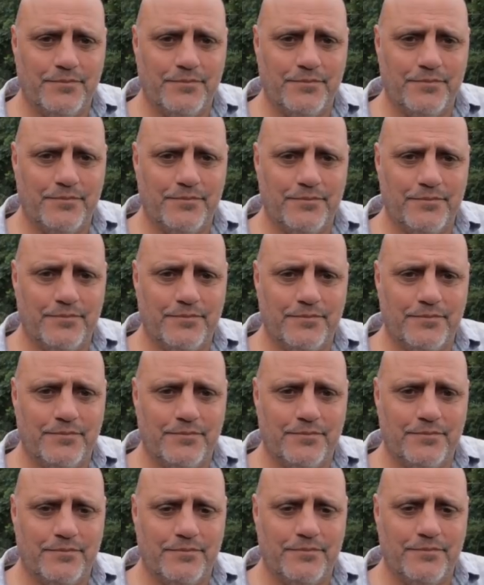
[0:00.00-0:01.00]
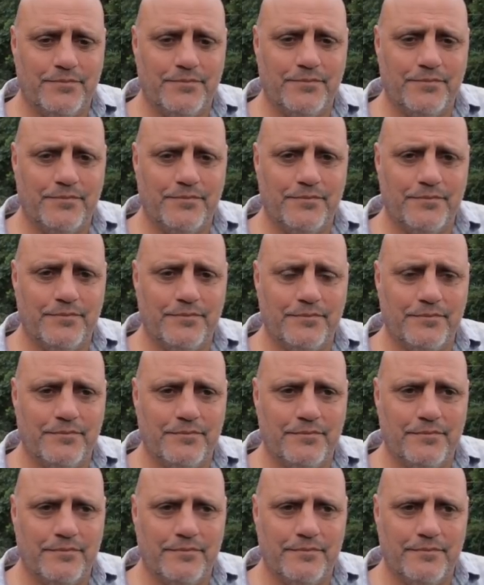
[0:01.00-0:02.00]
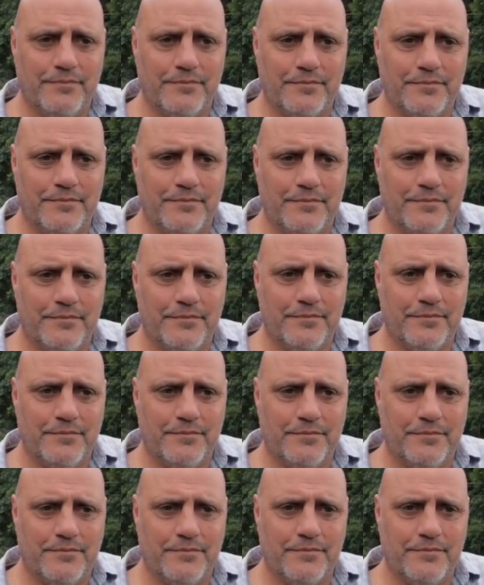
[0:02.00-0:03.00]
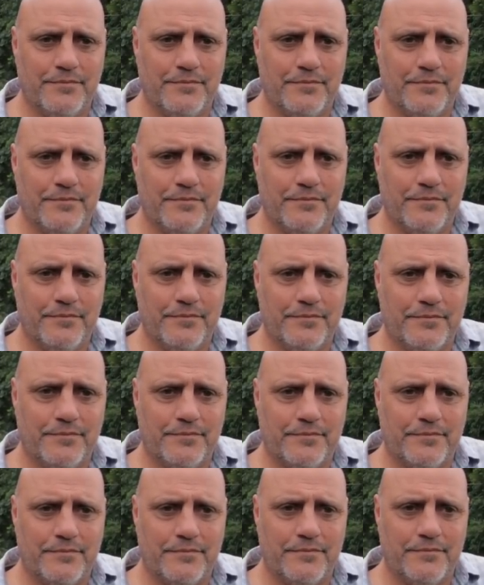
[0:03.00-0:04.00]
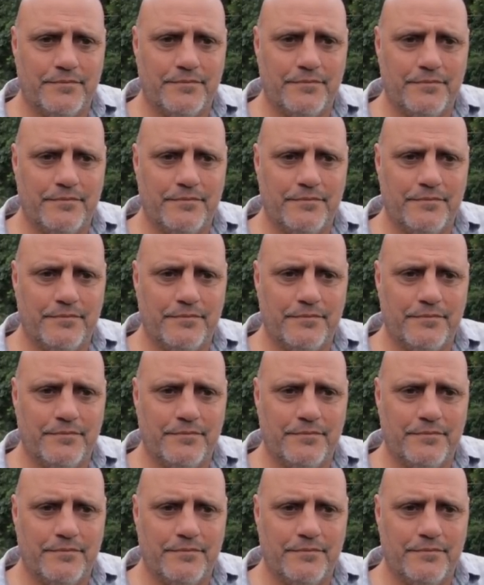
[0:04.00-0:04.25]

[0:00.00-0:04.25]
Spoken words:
The person shown says nothing.